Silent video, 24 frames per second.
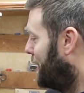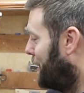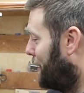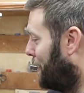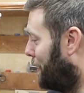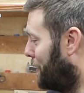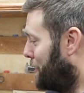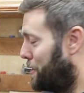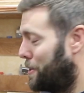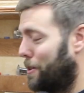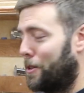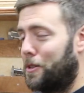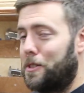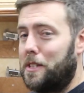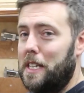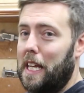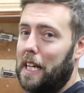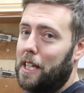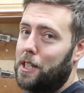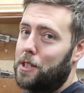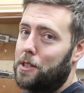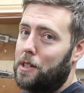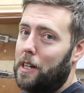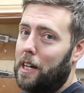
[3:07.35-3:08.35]
like dust
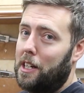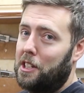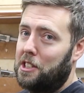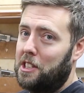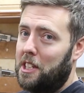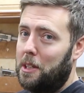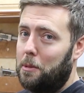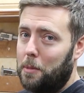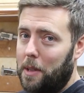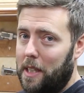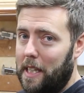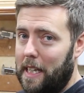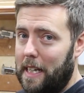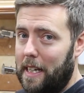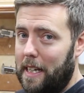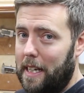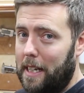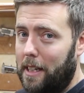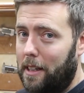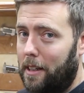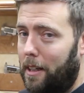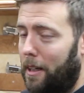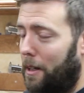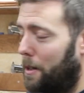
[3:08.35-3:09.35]
extraction within an
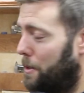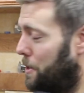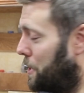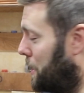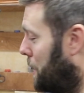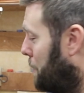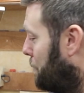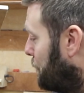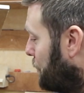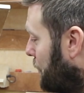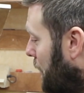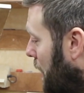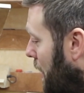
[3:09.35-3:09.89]
enclosure.